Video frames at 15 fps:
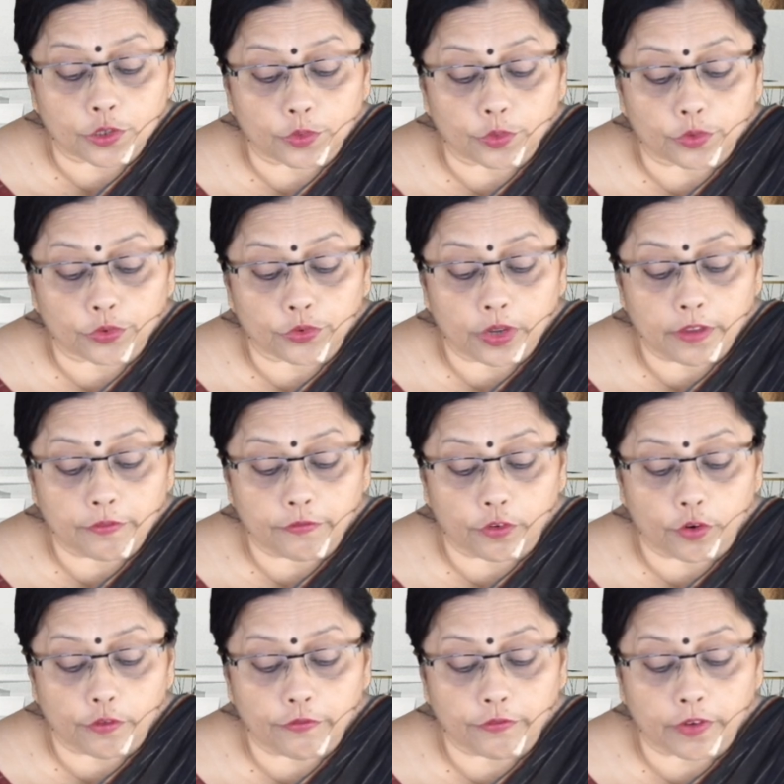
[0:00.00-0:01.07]
2, 3,
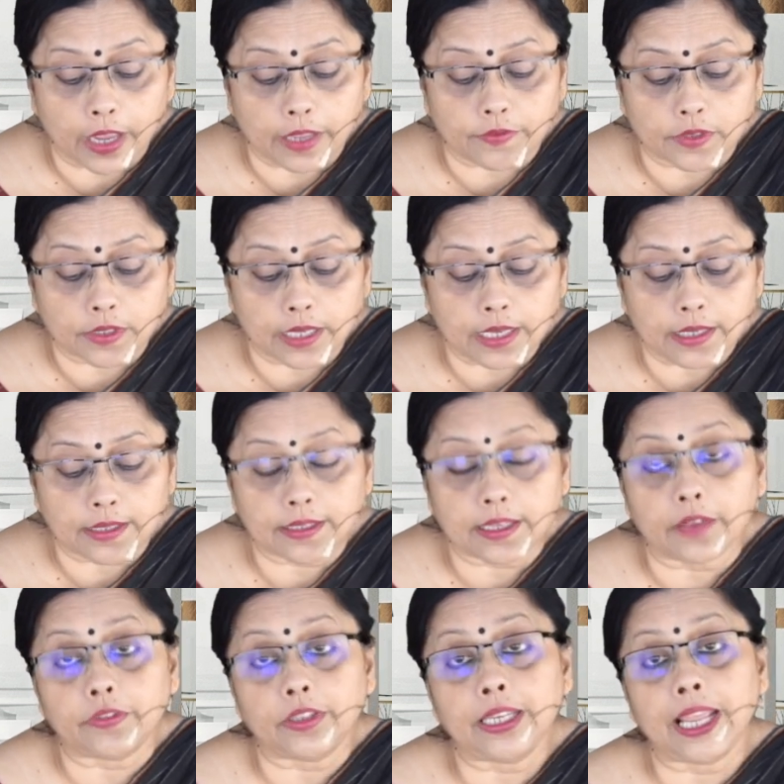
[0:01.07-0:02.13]
4, 5, 6,
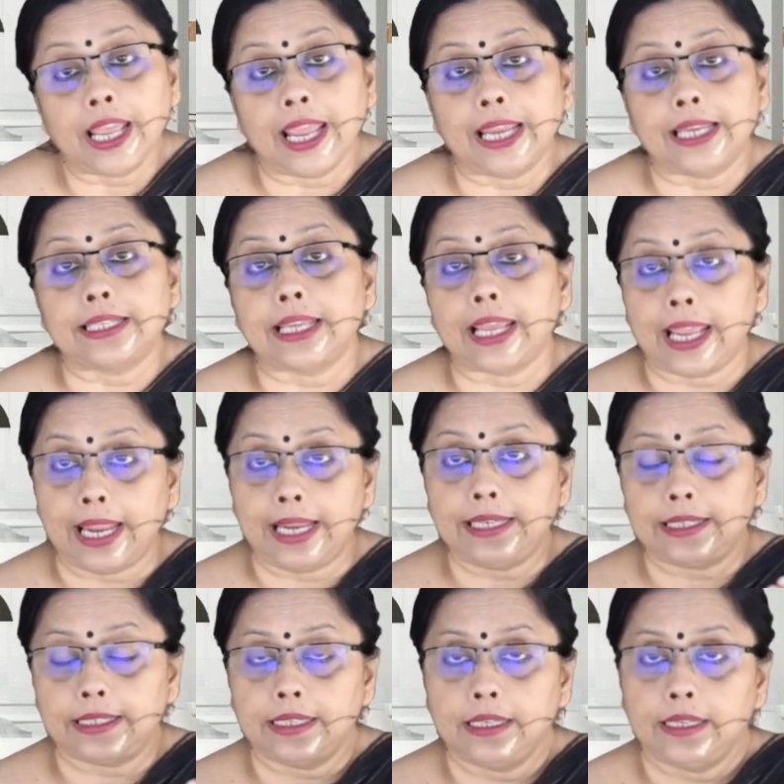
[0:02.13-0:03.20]
7, 8,
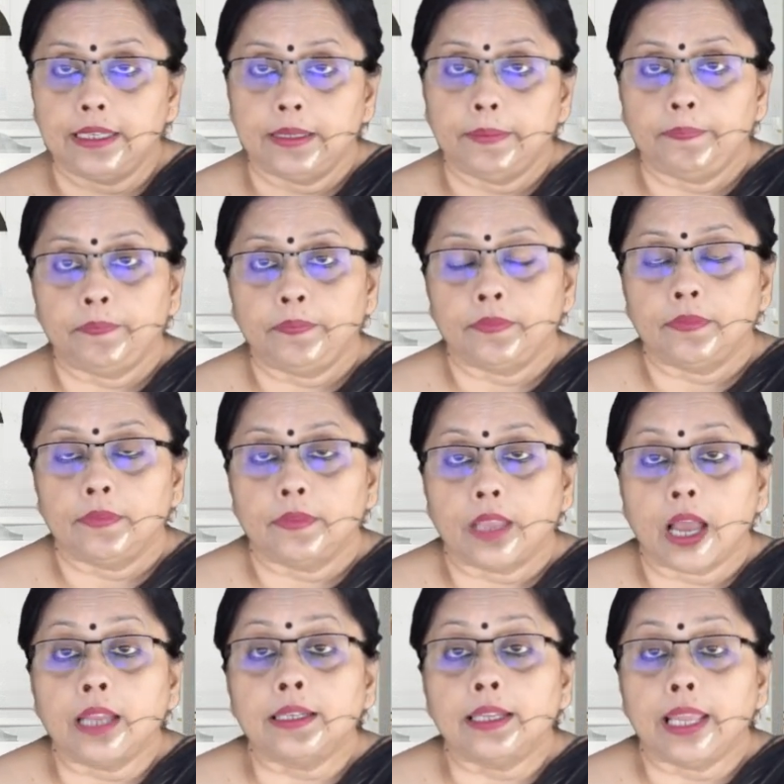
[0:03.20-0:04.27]
8
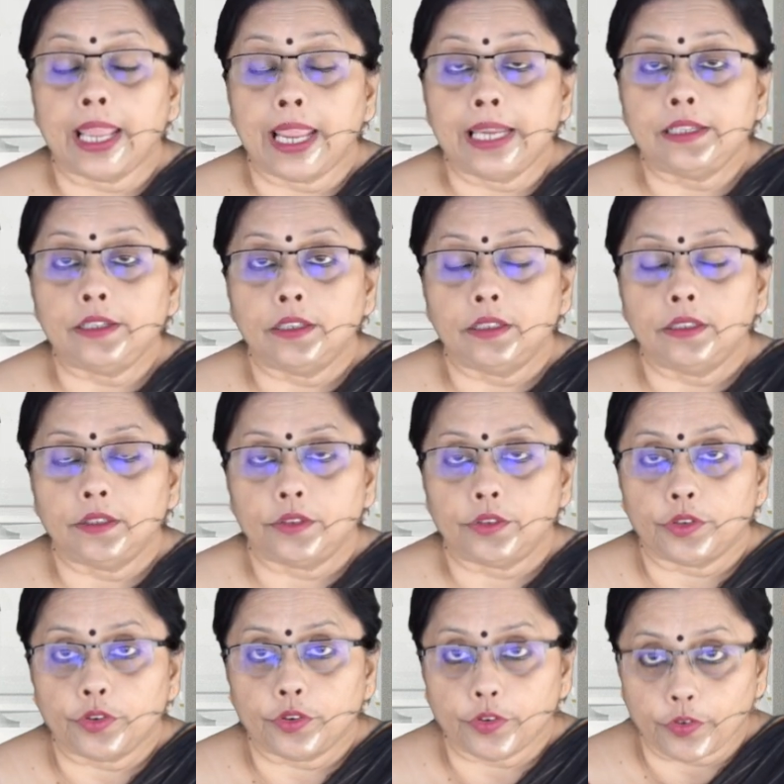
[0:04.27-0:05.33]
under 8
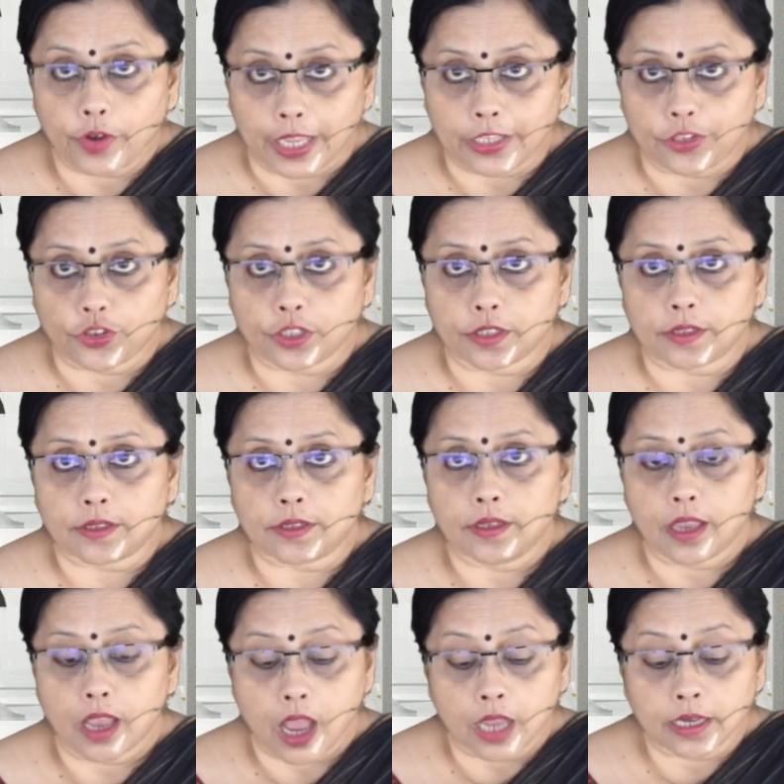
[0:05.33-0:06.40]
ranges,
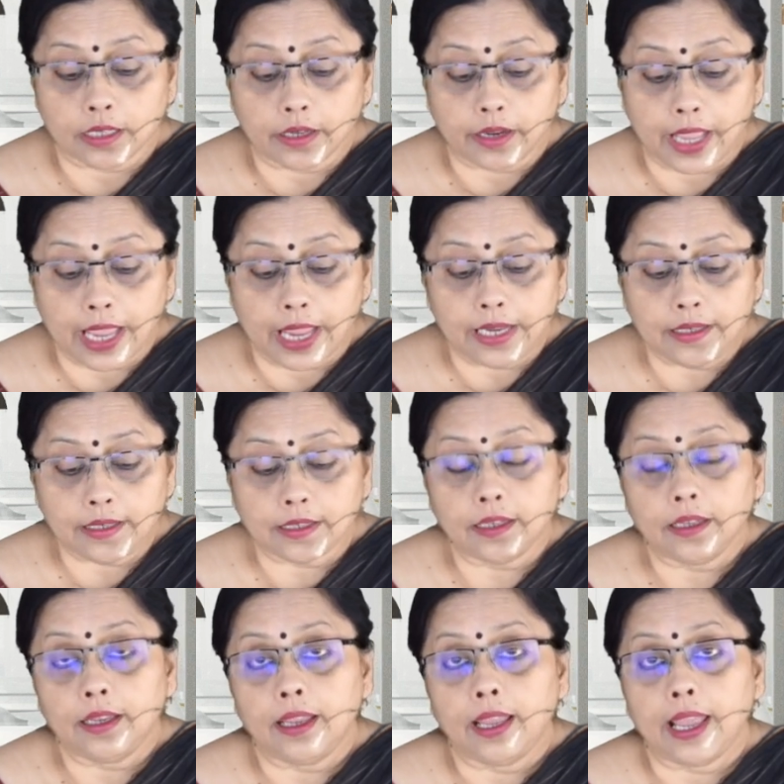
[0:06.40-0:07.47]
under 8
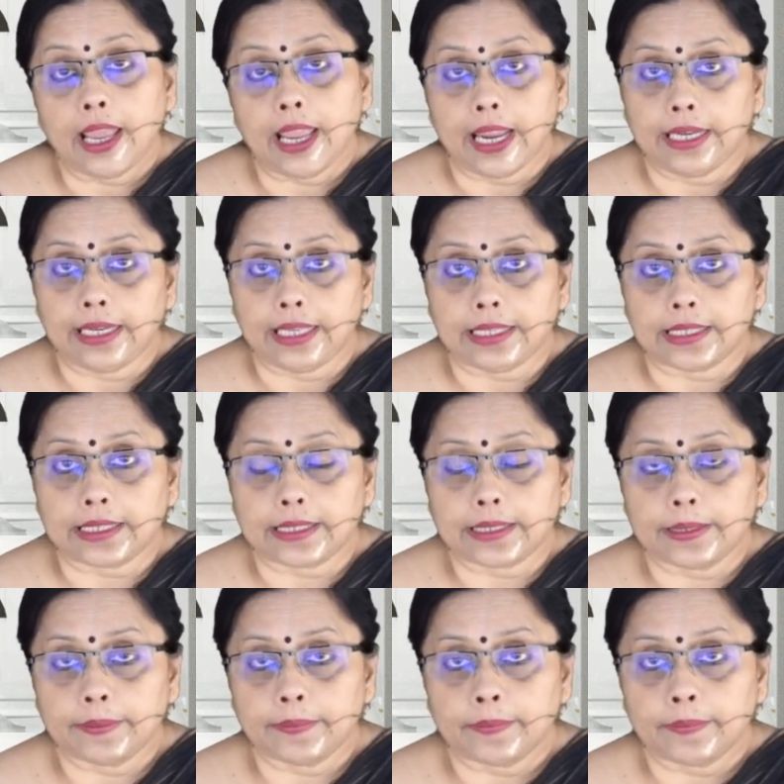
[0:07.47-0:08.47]
headings.